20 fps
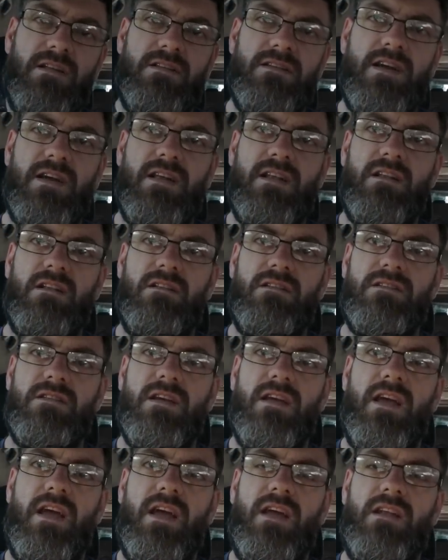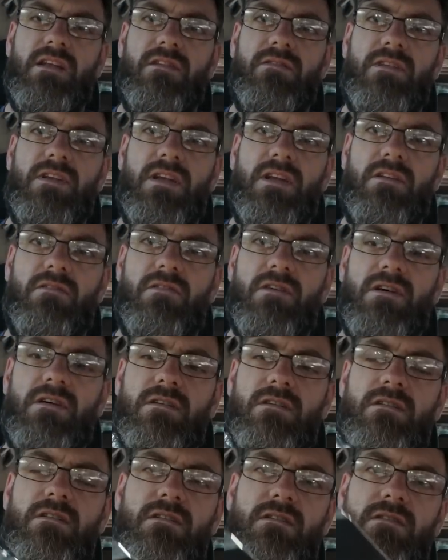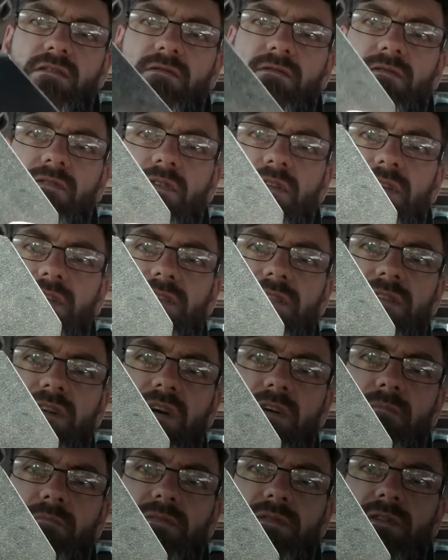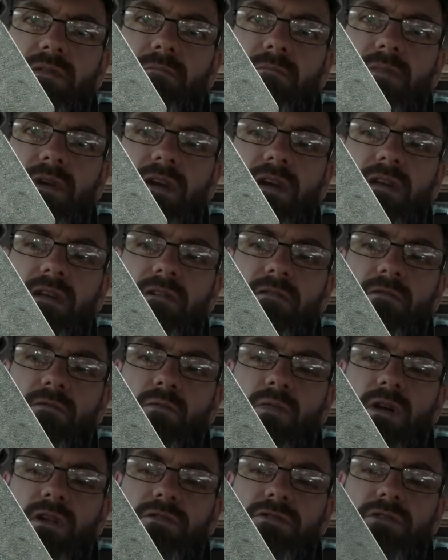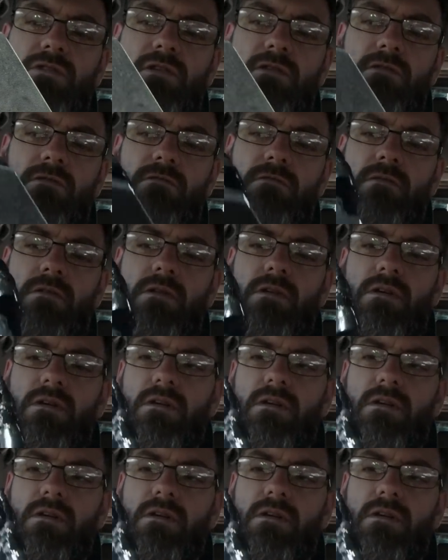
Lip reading: Titled End of an Era, fully stamped, made out of Welsh coal.